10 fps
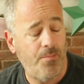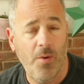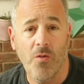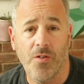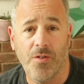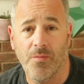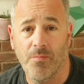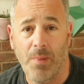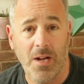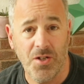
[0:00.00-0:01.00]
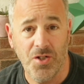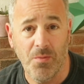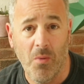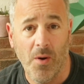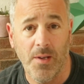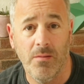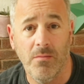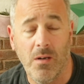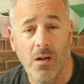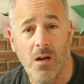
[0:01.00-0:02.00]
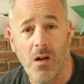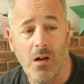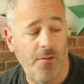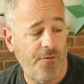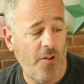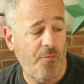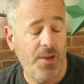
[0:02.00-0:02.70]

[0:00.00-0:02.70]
both passions of mine. I've